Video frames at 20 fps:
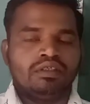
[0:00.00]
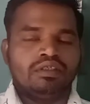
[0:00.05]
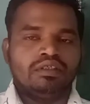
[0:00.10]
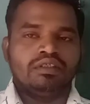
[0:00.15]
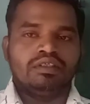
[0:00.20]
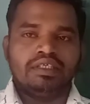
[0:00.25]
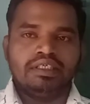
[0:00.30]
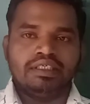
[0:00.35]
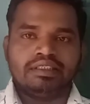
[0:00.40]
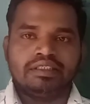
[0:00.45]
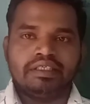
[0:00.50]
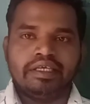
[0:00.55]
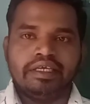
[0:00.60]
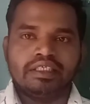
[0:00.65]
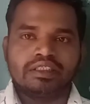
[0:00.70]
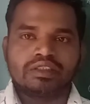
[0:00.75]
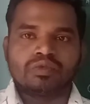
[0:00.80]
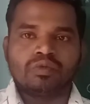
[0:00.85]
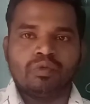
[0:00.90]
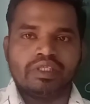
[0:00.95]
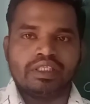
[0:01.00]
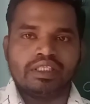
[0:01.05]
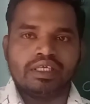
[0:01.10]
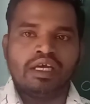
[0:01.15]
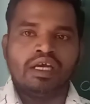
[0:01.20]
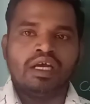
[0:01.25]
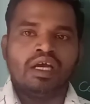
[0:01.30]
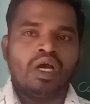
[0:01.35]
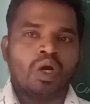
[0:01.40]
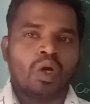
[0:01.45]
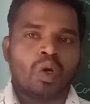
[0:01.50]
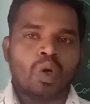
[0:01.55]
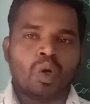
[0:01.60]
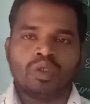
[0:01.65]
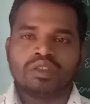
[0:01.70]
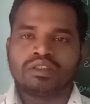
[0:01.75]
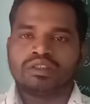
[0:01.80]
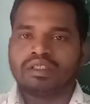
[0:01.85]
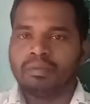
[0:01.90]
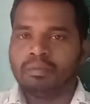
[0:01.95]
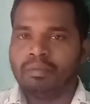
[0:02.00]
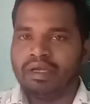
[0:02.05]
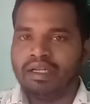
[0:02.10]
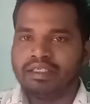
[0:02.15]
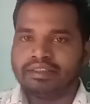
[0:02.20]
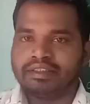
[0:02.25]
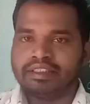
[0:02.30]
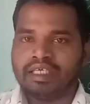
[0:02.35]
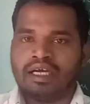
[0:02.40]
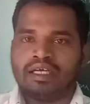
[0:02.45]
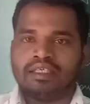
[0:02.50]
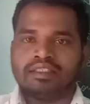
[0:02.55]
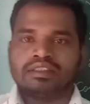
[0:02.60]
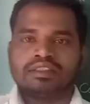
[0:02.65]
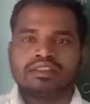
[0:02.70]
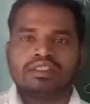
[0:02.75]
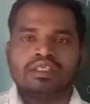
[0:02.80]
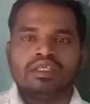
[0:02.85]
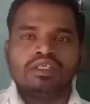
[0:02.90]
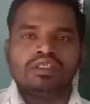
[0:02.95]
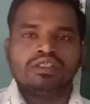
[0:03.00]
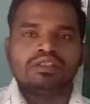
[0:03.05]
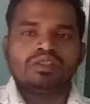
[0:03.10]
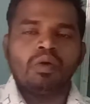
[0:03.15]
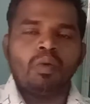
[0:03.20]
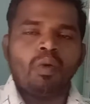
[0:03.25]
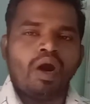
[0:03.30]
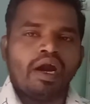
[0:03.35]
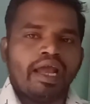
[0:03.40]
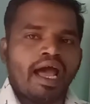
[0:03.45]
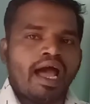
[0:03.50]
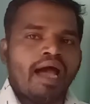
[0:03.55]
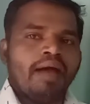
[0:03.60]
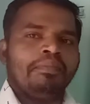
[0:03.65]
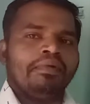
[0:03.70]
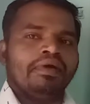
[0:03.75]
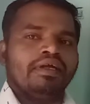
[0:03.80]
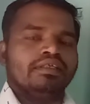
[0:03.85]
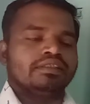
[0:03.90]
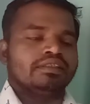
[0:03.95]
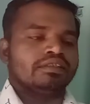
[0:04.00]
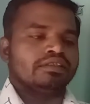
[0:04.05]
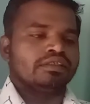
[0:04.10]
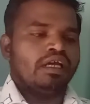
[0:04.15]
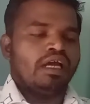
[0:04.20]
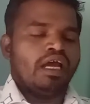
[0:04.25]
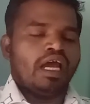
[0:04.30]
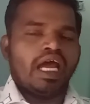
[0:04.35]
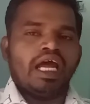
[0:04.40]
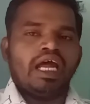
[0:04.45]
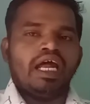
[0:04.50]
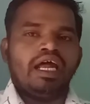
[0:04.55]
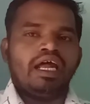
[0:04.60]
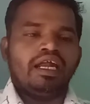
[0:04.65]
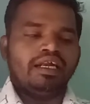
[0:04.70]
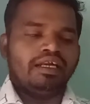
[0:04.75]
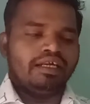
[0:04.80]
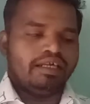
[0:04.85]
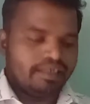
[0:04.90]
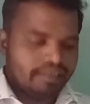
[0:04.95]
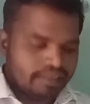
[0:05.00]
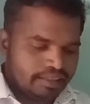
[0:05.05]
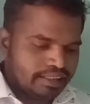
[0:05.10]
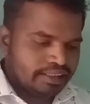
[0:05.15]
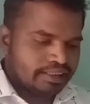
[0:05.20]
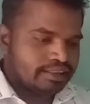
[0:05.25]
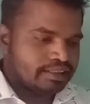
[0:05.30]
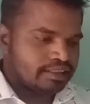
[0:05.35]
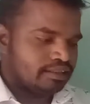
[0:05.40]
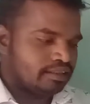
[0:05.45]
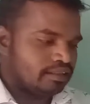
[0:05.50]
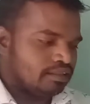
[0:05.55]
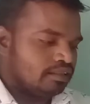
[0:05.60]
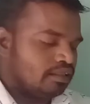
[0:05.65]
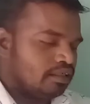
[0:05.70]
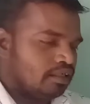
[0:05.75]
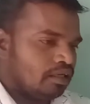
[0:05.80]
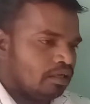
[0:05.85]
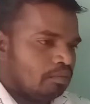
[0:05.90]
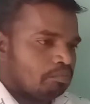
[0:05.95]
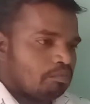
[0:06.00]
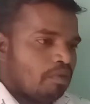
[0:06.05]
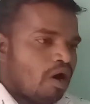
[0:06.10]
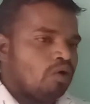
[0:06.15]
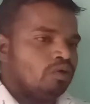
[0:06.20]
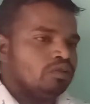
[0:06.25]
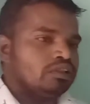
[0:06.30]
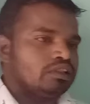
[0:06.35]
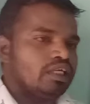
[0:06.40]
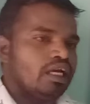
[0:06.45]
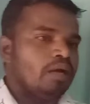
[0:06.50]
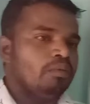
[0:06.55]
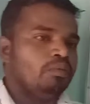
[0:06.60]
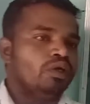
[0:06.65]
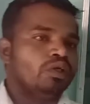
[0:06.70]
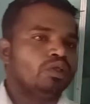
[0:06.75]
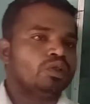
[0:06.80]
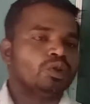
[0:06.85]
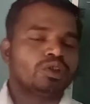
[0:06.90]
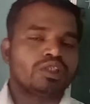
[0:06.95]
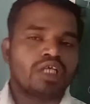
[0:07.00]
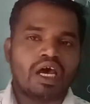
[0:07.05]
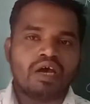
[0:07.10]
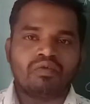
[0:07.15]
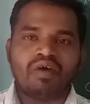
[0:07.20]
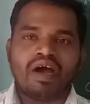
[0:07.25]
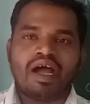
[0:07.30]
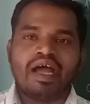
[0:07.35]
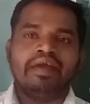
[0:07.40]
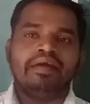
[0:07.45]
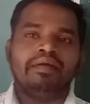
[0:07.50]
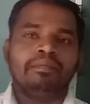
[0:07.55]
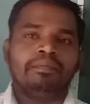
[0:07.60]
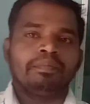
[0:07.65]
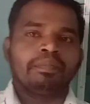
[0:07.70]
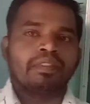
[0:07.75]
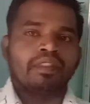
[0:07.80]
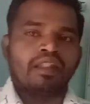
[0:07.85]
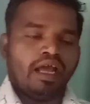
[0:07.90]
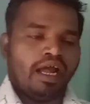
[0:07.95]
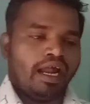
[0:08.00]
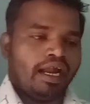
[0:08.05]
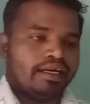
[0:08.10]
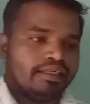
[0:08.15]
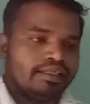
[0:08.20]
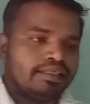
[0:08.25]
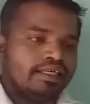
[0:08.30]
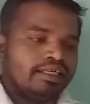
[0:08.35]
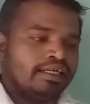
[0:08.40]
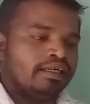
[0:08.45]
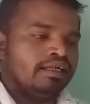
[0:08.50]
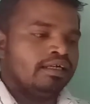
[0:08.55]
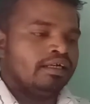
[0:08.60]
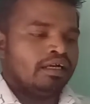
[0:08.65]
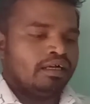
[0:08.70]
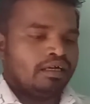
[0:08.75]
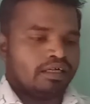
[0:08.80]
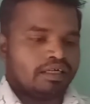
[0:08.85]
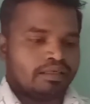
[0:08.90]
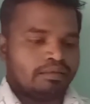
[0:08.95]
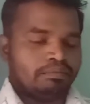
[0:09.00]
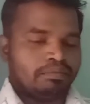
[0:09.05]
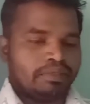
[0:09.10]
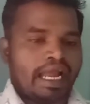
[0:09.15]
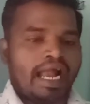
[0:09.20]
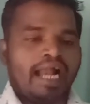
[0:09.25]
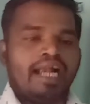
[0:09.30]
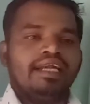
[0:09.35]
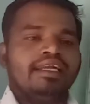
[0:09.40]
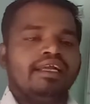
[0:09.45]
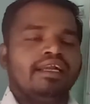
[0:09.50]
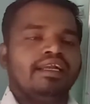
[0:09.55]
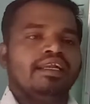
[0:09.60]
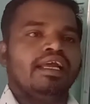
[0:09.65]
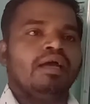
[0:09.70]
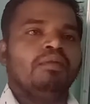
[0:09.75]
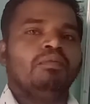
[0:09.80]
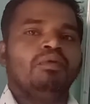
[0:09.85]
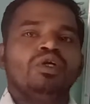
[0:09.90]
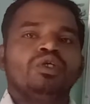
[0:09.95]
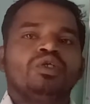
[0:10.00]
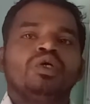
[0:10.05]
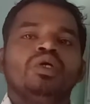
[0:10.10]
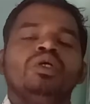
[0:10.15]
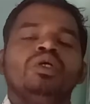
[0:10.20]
these things with the closed bell jars. So what happens? And this mouse able to survive and the candle able